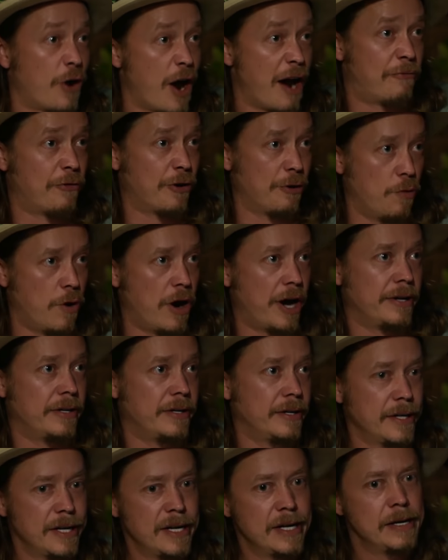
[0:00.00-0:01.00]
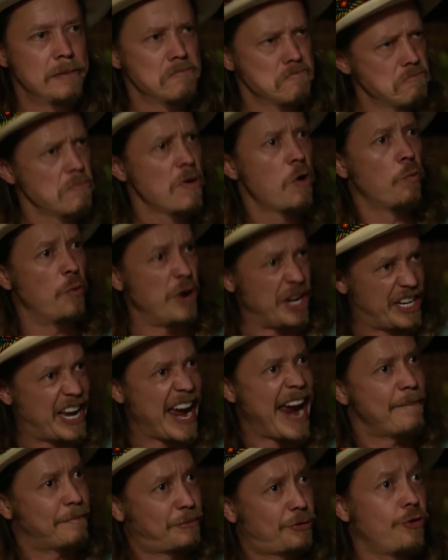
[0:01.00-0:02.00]
everyone. We
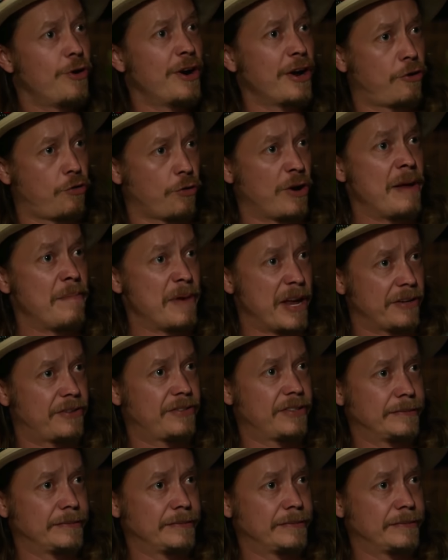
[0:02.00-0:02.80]
came to an agreement.